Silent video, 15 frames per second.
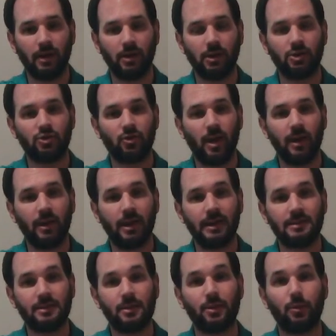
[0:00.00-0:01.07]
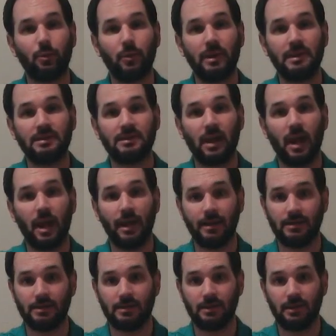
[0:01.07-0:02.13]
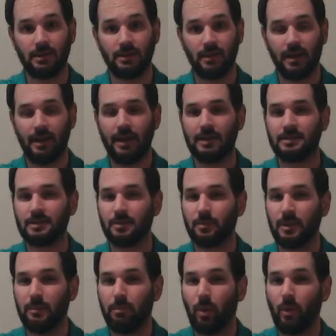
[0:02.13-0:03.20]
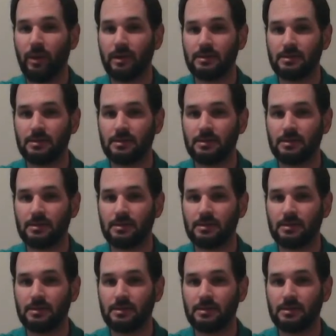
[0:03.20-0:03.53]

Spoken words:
A triangle has 3 sides and has 3 points.